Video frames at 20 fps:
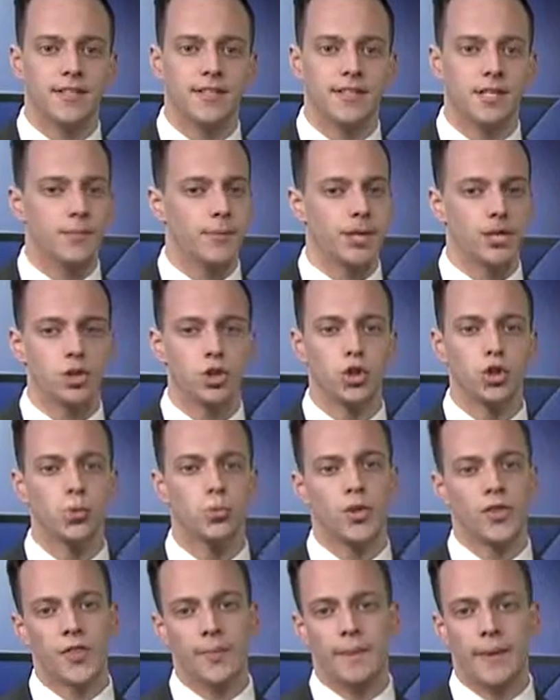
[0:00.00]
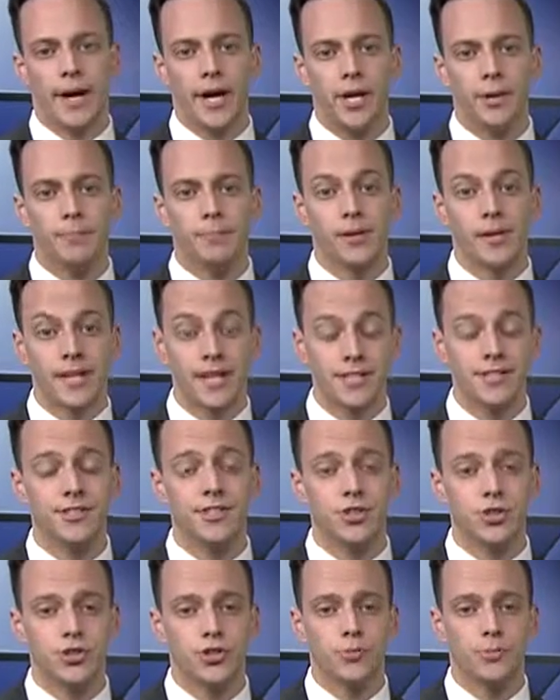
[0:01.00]
Some include what the buyer plans to
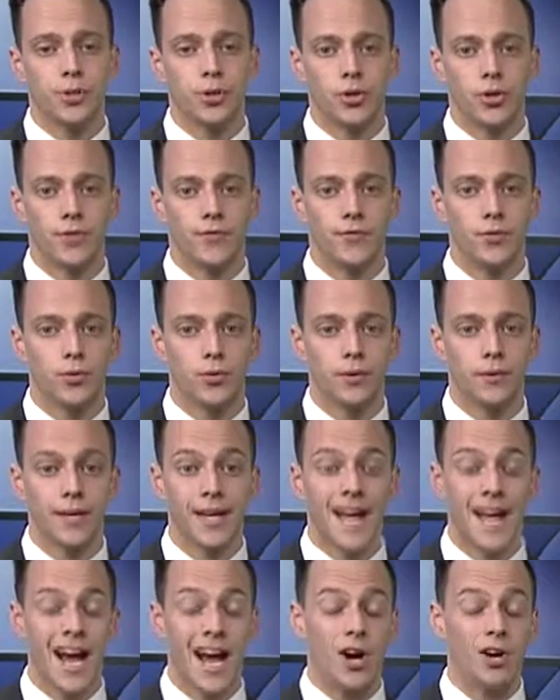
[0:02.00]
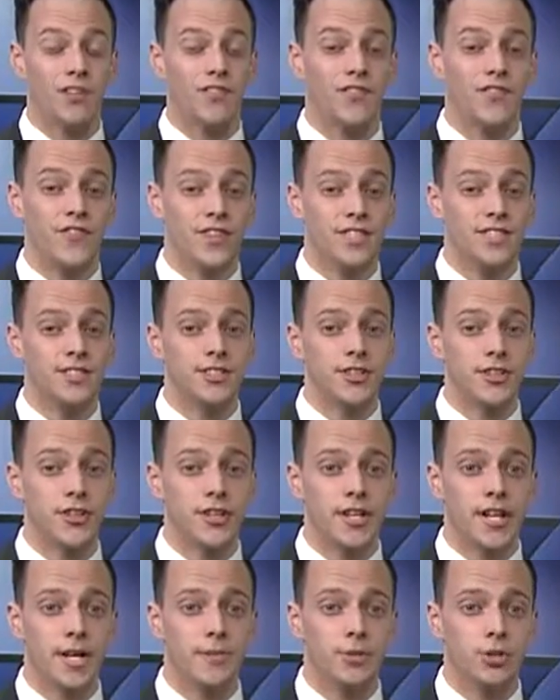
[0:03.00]
use the building for, how it fits into the
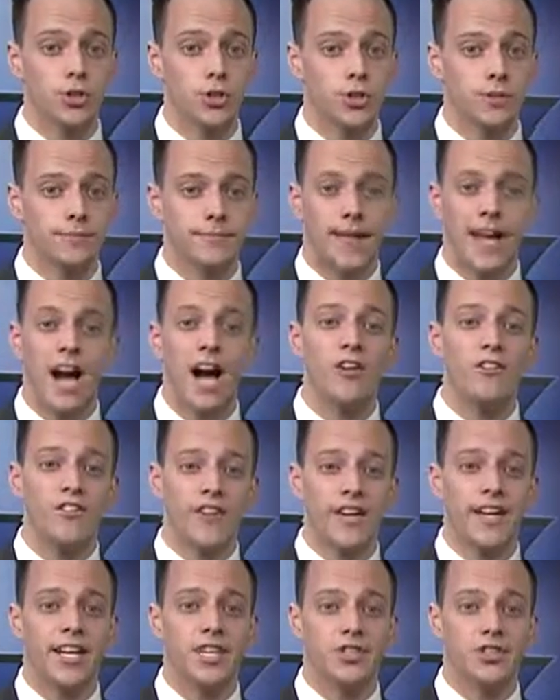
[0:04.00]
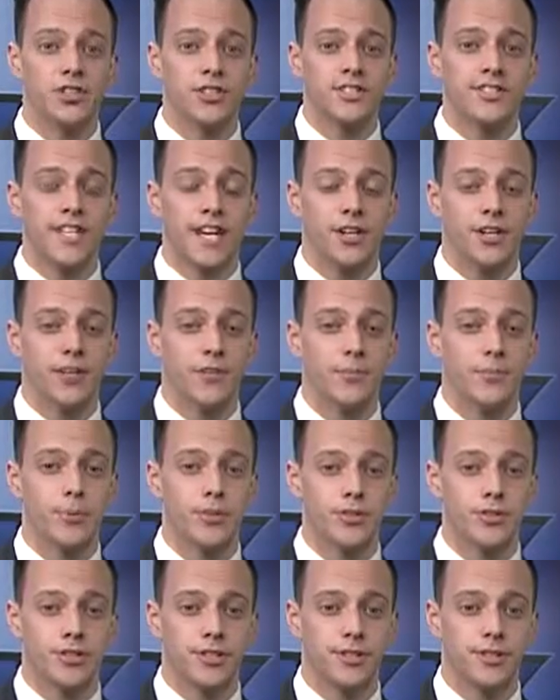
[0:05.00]
neighborhood, and how financially sound the
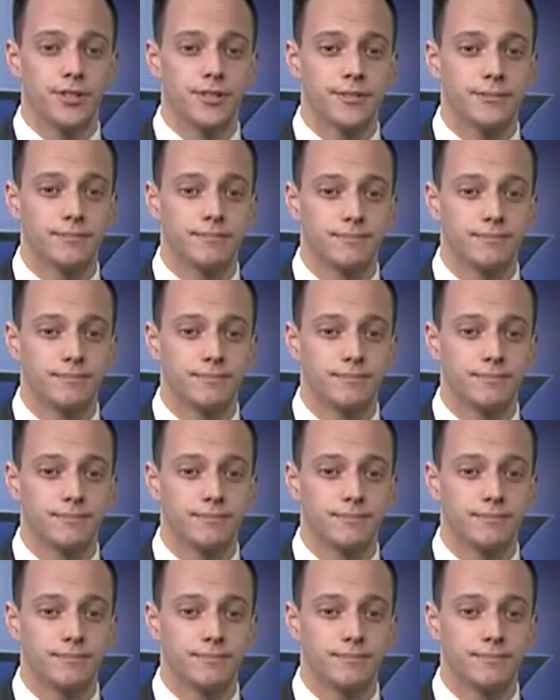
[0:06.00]
person is.